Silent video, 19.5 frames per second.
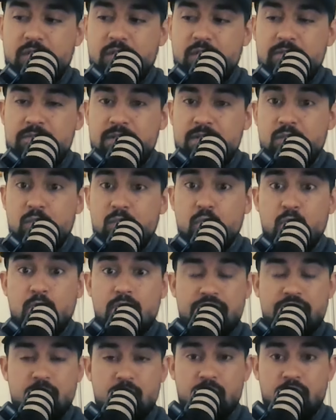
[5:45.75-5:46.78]
where I've been
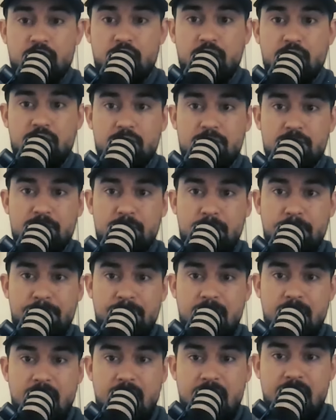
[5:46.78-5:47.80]
with the recruit
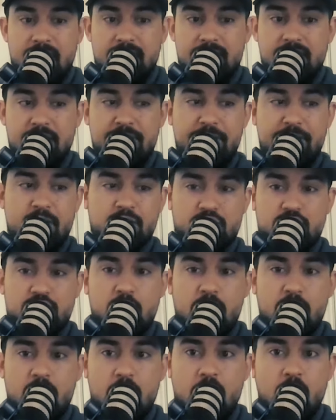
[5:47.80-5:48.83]
and they felt
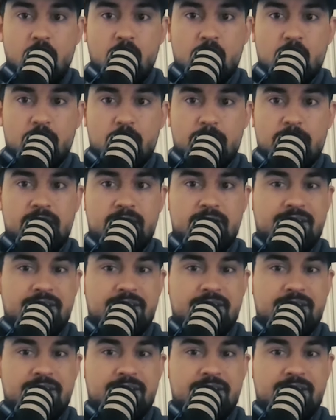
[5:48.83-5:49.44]
so at home.